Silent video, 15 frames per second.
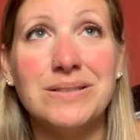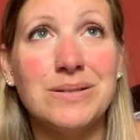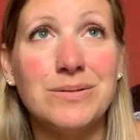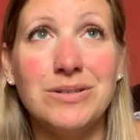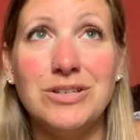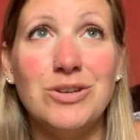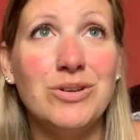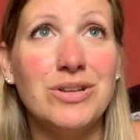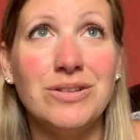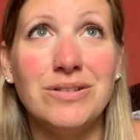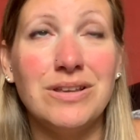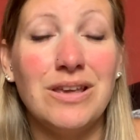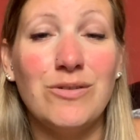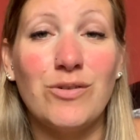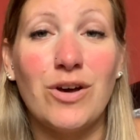so you can
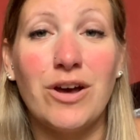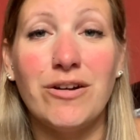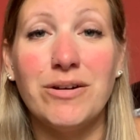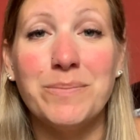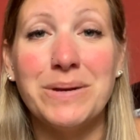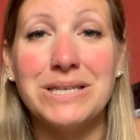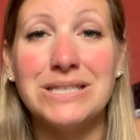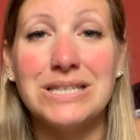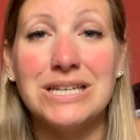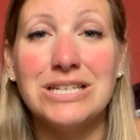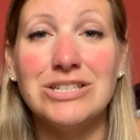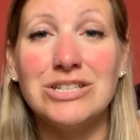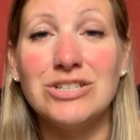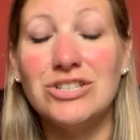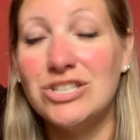give her a
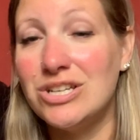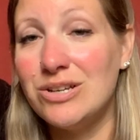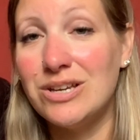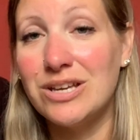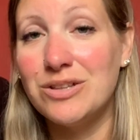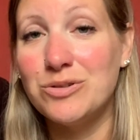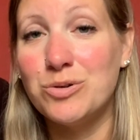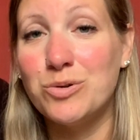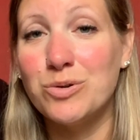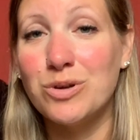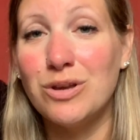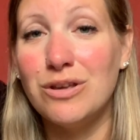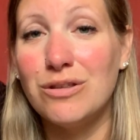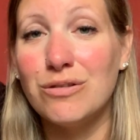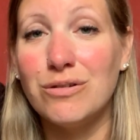message and she can talk
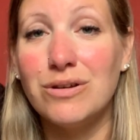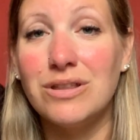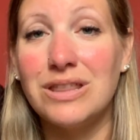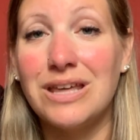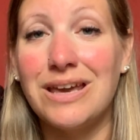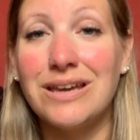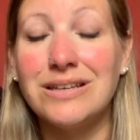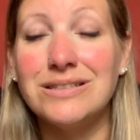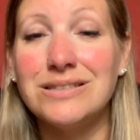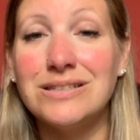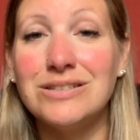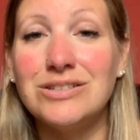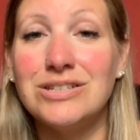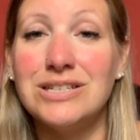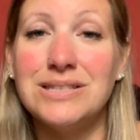you through things,
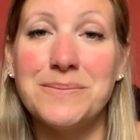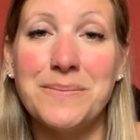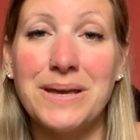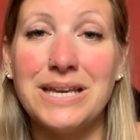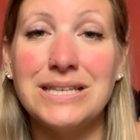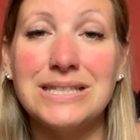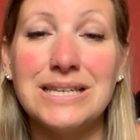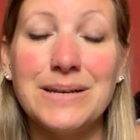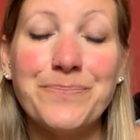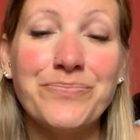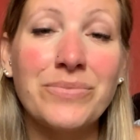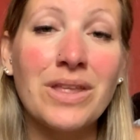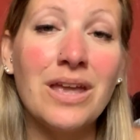and she's amazing.